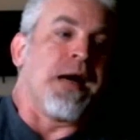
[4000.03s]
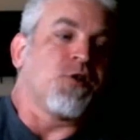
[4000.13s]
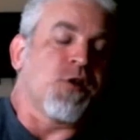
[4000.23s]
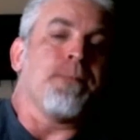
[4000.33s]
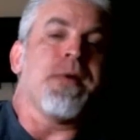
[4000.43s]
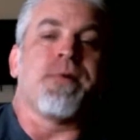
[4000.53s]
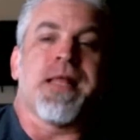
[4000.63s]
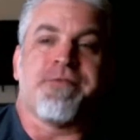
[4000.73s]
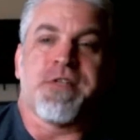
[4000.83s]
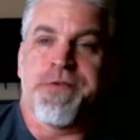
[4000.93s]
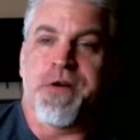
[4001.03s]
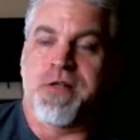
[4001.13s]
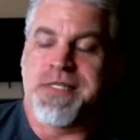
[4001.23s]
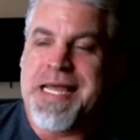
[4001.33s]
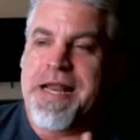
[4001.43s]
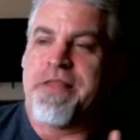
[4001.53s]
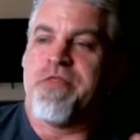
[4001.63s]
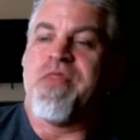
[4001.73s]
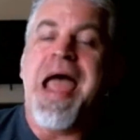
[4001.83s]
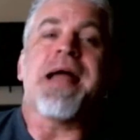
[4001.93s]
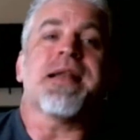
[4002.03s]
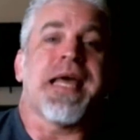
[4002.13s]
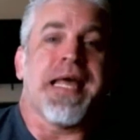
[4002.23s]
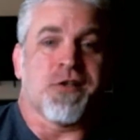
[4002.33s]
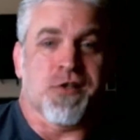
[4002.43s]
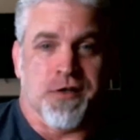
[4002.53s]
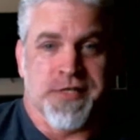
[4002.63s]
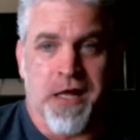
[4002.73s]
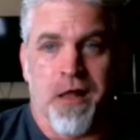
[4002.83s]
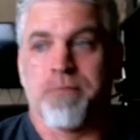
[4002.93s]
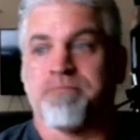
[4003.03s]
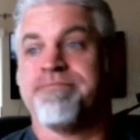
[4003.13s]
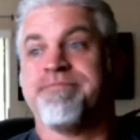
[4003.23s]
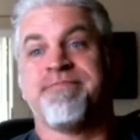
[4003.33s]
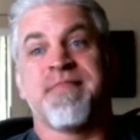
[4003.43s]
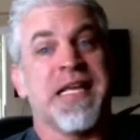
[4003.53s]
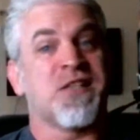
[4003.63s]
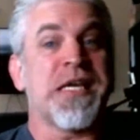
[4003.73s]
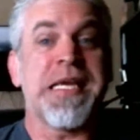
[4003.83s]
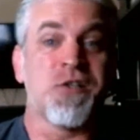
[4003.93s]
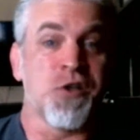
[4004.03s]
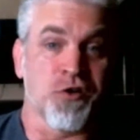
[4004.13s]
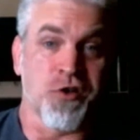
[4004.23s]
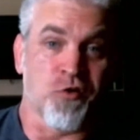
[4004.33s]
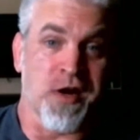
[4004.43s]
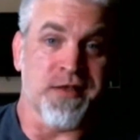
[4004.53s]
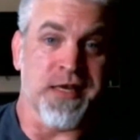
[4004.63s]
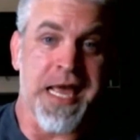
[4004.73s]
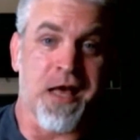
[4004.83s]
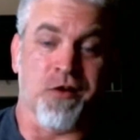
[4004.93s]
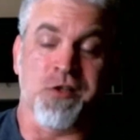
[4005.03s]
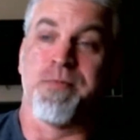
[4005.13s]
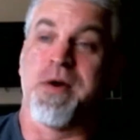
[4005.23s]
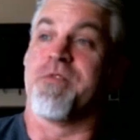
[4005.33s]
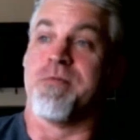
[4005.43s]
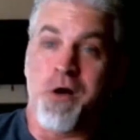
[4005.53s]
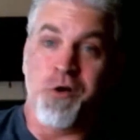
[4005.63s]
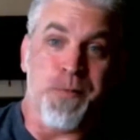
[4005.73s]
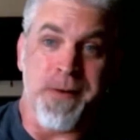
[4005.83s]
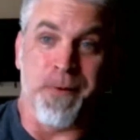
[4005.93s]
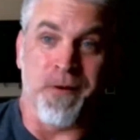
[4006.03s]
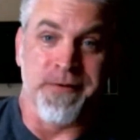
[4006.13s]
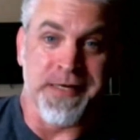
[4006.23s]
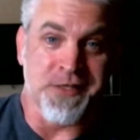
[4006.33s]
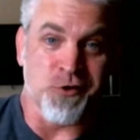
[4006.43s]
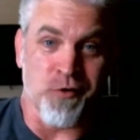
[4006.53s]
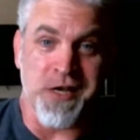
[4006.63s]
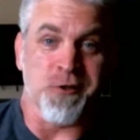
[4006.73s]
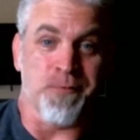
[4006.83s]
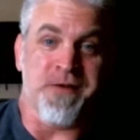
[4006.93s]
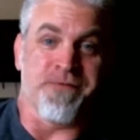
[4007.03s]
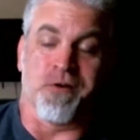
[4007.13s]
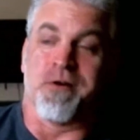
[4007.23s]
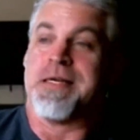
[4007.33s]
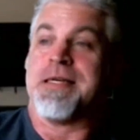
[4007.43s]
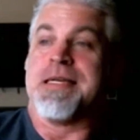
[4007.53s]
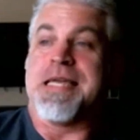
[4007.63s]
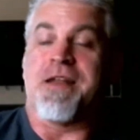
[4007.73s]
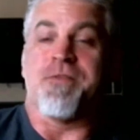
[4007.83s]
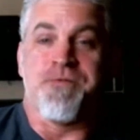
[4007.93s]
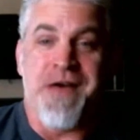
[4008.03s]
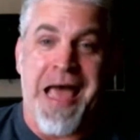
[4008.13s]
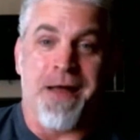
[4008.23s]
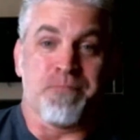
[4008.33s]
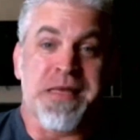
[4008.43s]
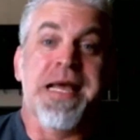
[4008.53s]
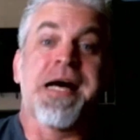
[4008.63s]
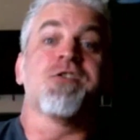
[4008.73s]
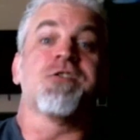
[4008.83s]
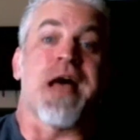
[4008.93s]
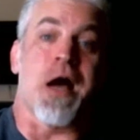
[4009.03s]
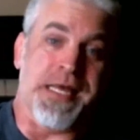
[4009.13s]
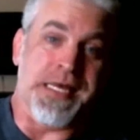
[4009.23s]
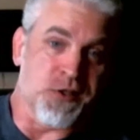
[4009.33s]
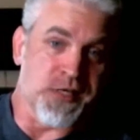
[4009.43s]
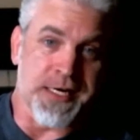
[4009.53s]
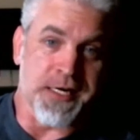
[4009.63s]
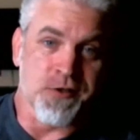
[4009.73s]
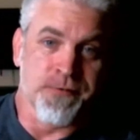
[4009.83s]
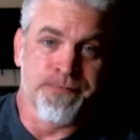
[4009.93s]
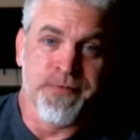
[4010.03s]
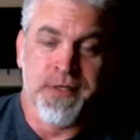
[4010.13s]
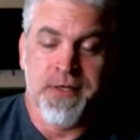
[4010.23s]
But some people have difficulty. And in that case, I'll tell them it's easier to drink the calories. But for most people, it's a recipe for getting fat because of how easy it is.